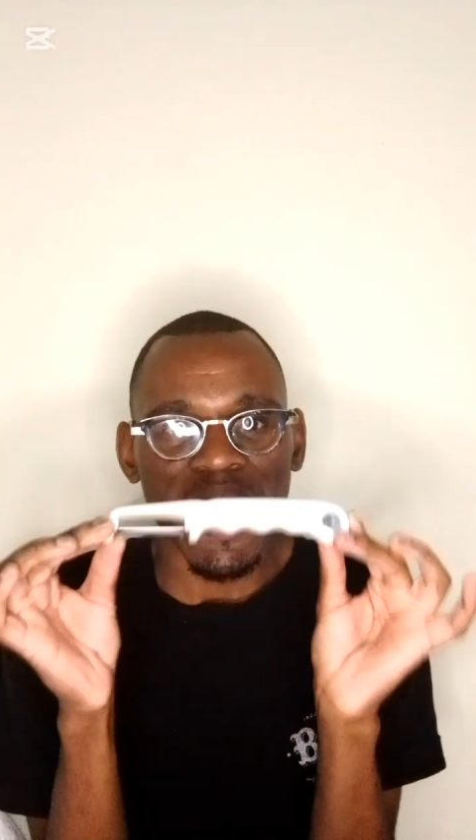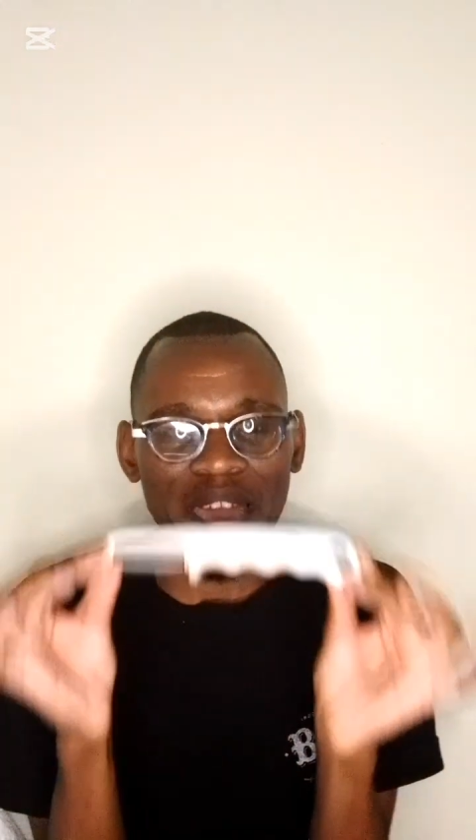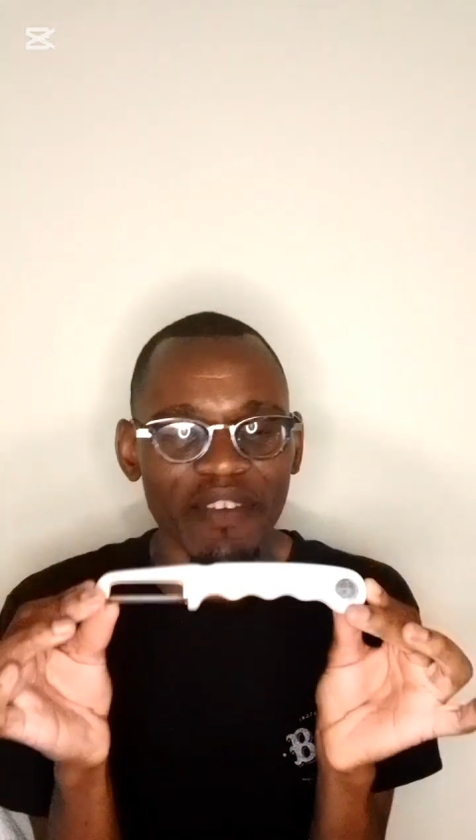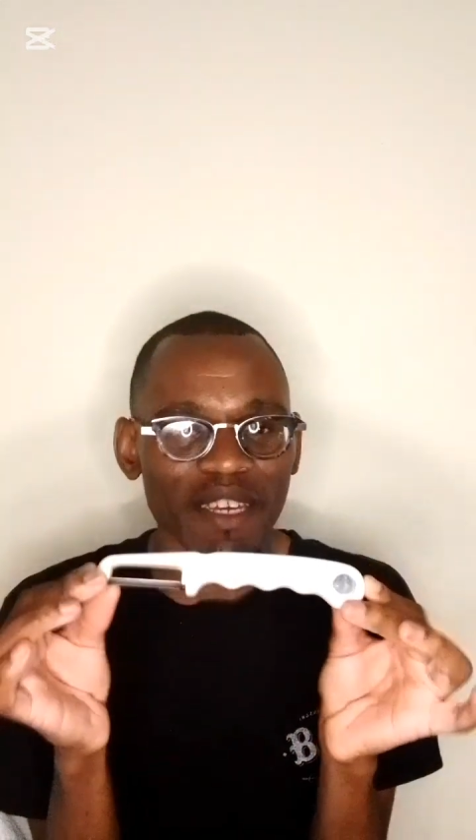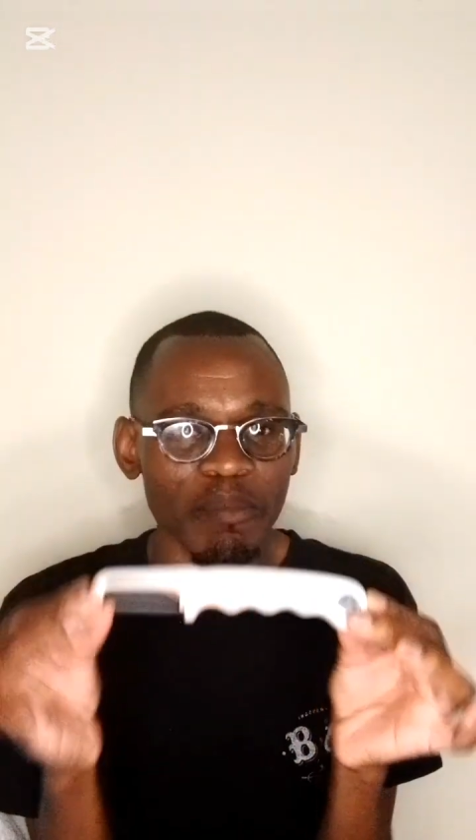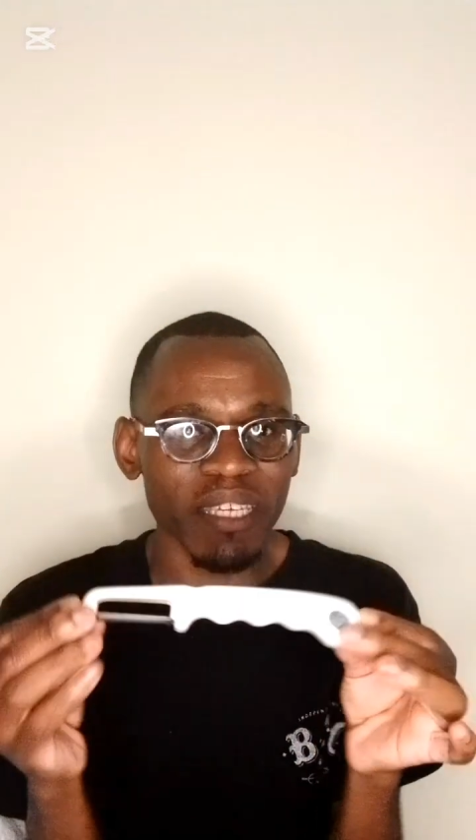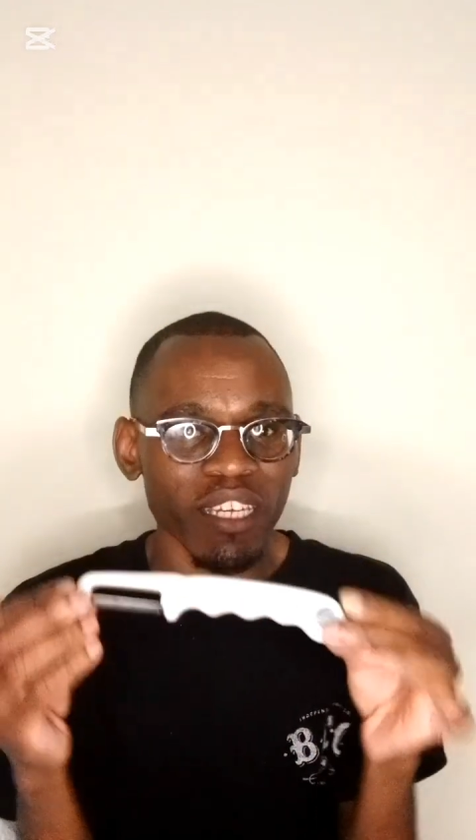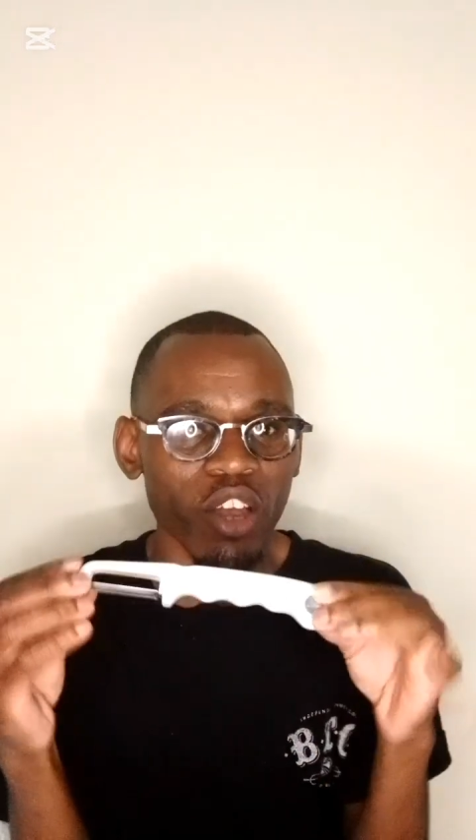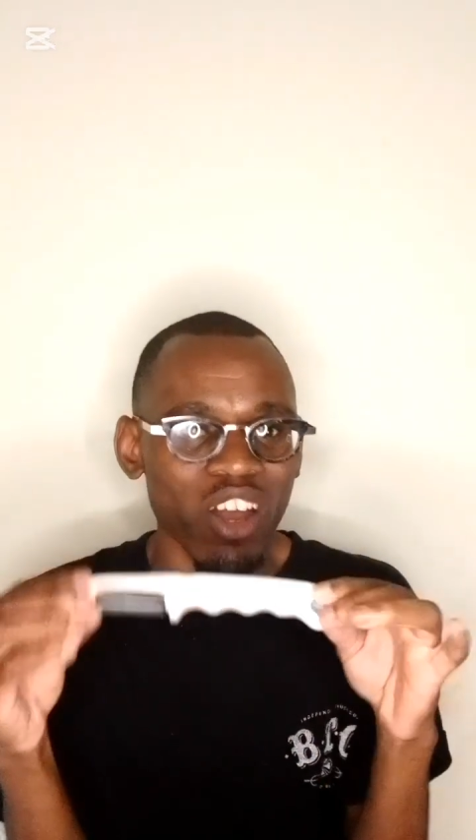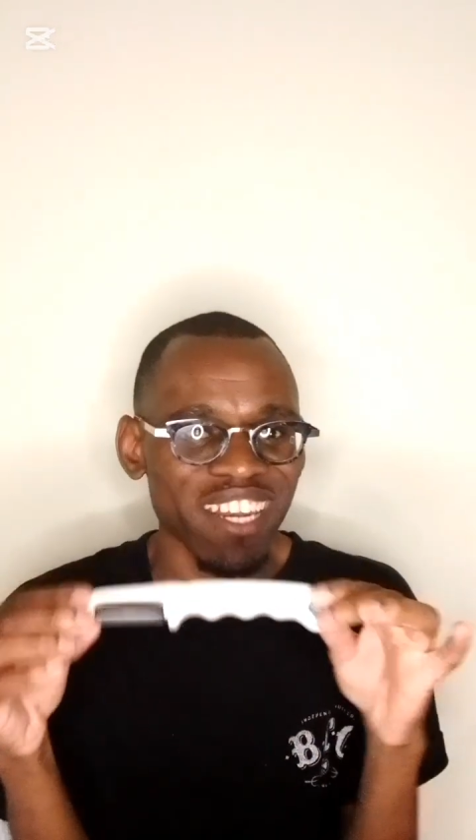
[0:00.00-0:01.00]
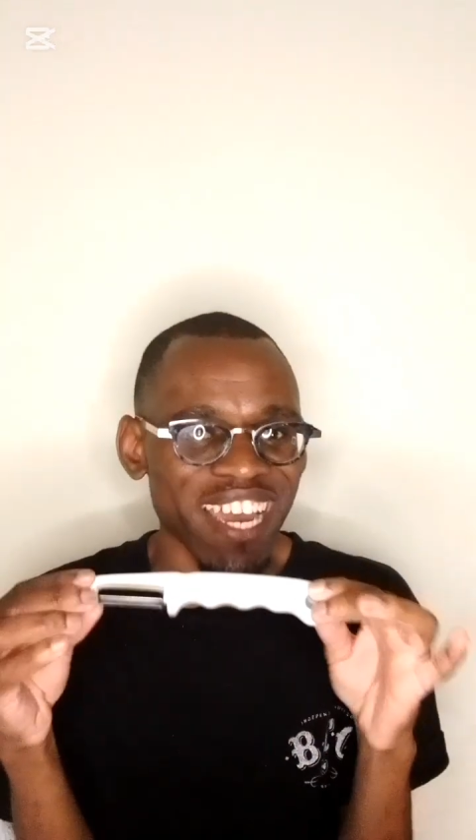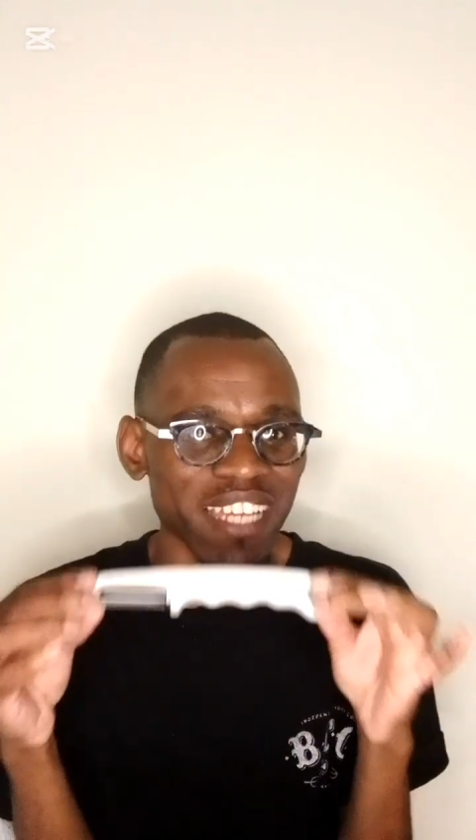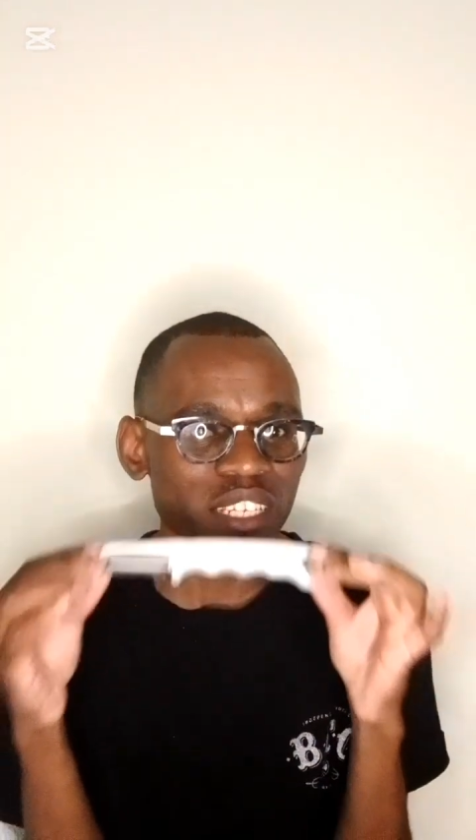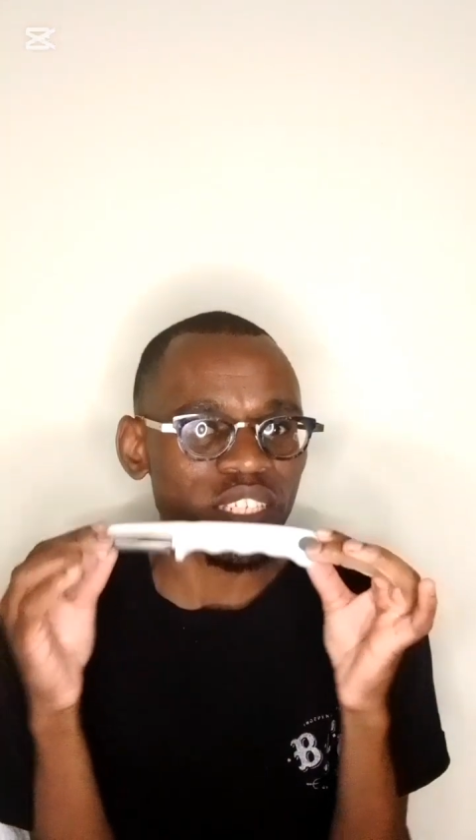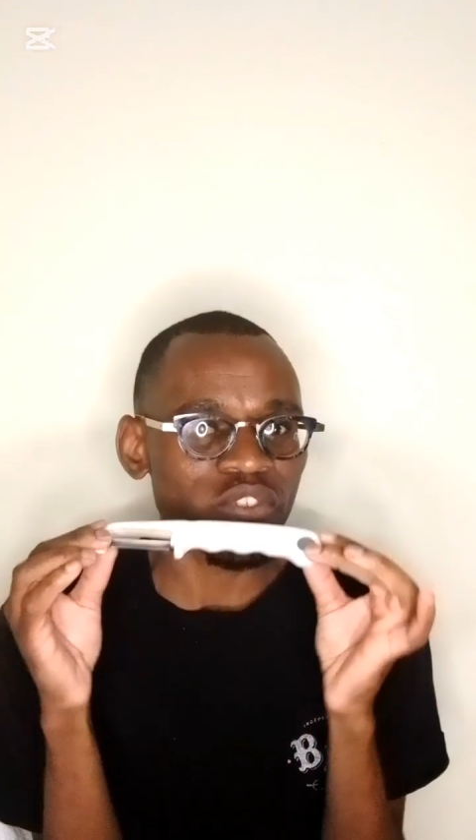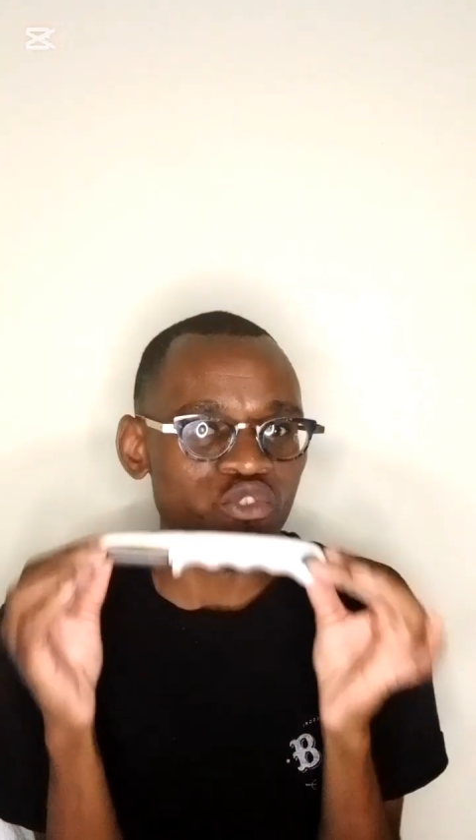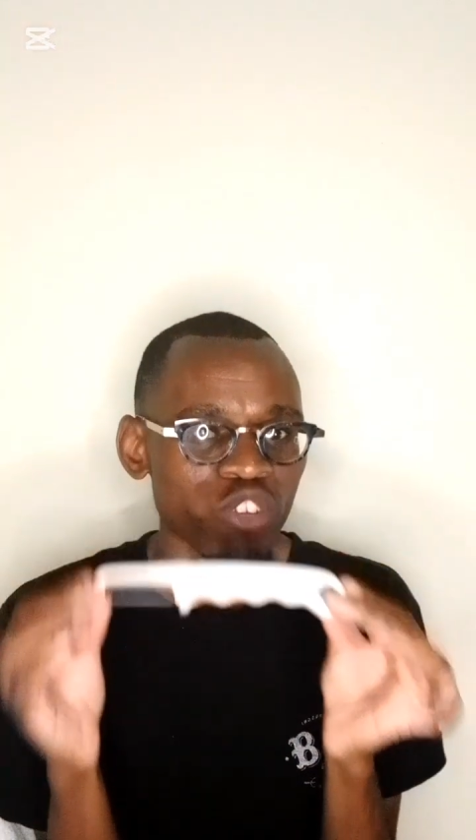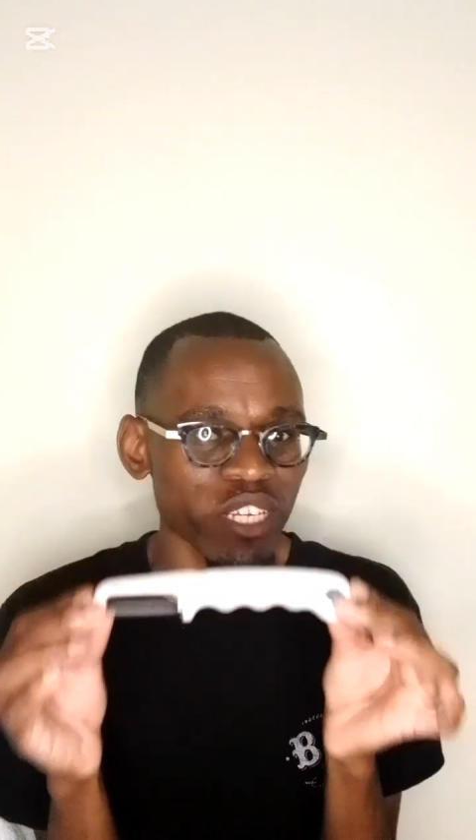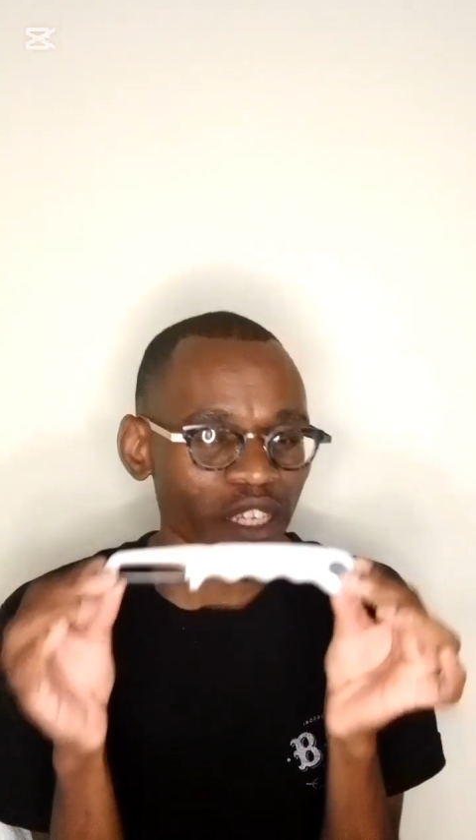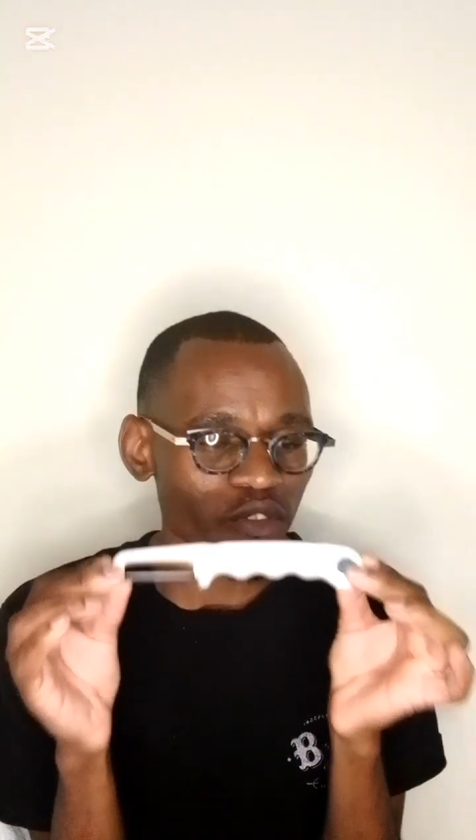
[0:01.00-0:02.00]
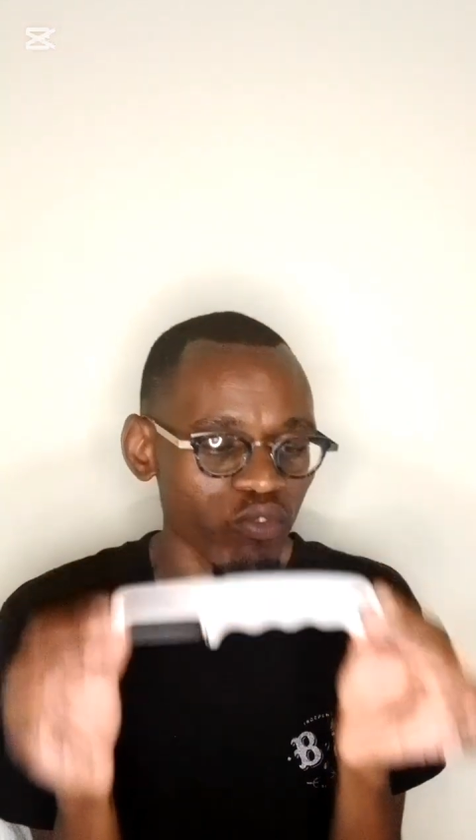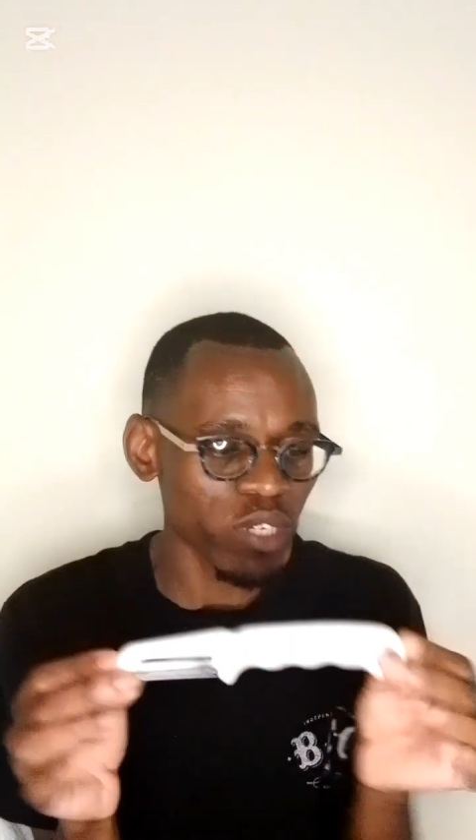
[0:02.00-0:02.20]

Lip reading: Having a peeler on hand is really,